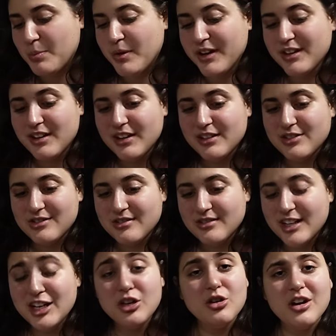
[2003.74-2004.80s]
But
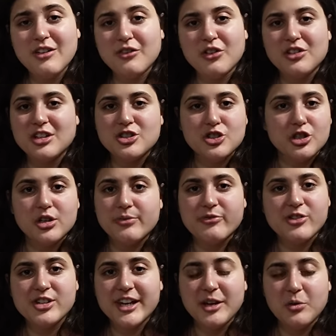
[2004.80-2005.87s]
thank you to everyone that showed up
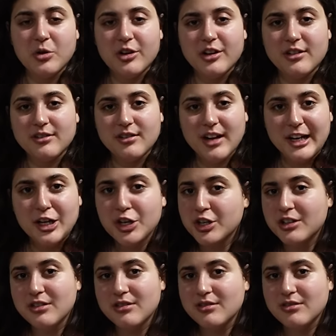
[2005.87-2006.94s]
for day one. I
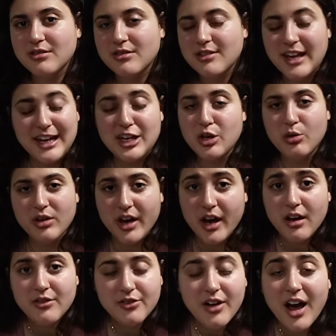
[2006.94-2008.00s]
couldn't thank you
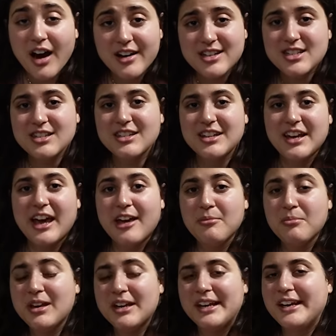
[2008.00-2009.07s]
enough. Honestly,
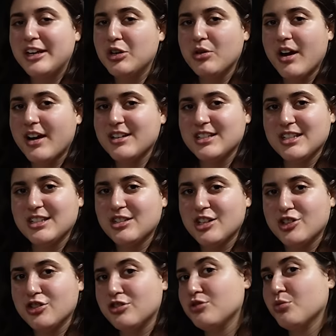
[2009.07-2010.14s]
meeting you guys is
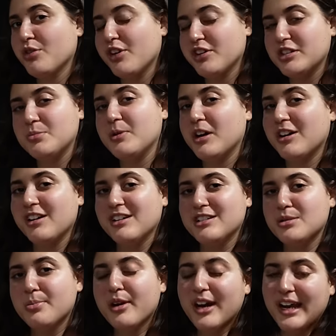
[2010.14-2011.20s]
such a surreal
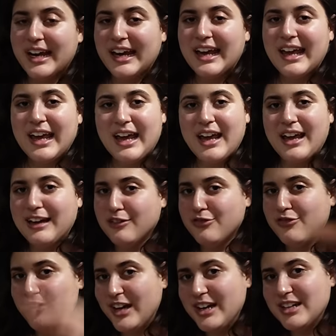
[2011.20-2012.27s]
experience, putting a
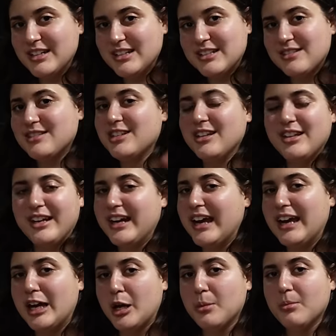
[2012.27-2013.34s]
face to the
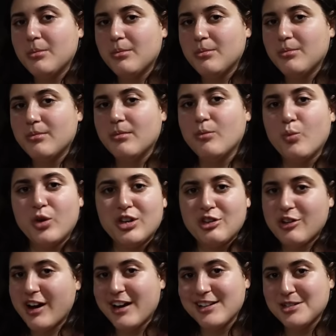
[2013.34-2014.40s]
name. When
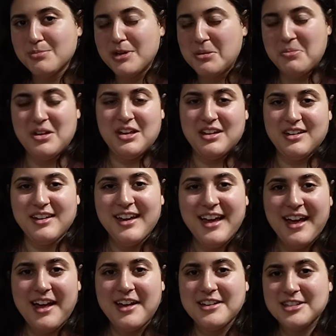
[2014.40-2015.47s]
you guys meet me,
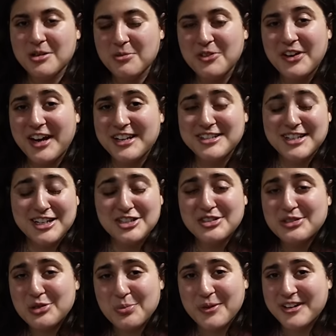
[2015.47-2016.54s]
some of you guys get
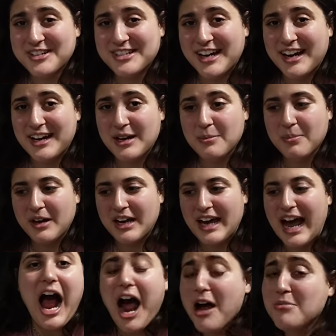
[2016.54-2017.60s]
super excited, but
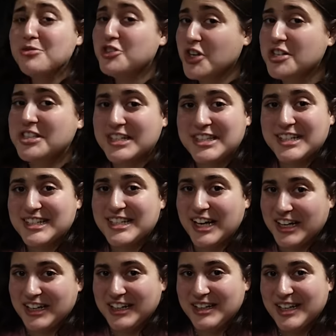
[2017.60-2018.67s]
I'm just as
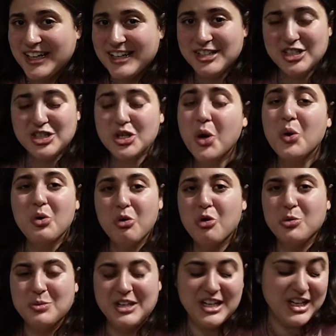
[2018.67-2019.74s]
excited. It's so
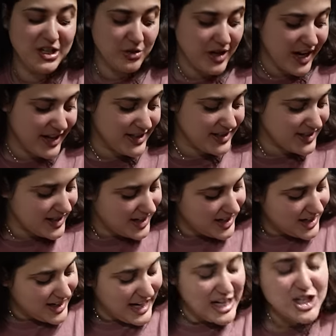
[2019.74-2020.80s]
cool meeting you guys.
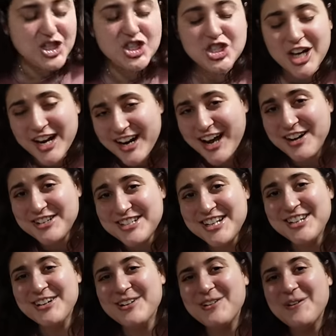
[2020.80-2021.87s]
Shout out
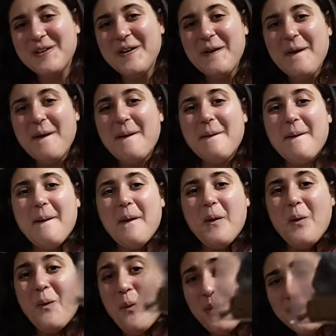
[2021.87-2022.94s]
to
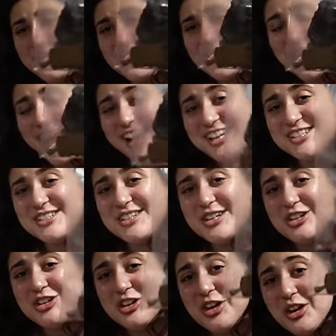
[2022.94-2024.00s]
one of you guys
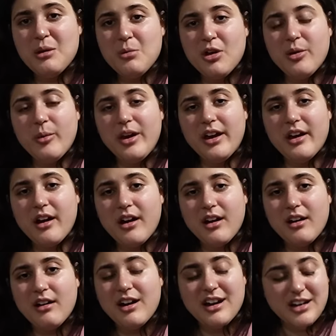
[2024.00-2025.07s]
came all the way here
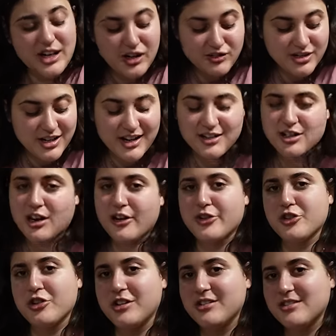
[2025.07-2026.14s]
and gave Sky dog
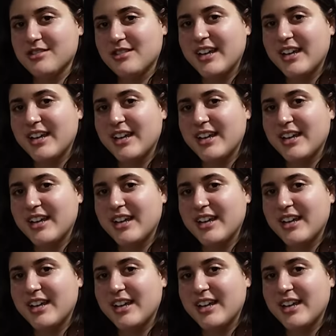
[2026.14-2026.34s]
treats.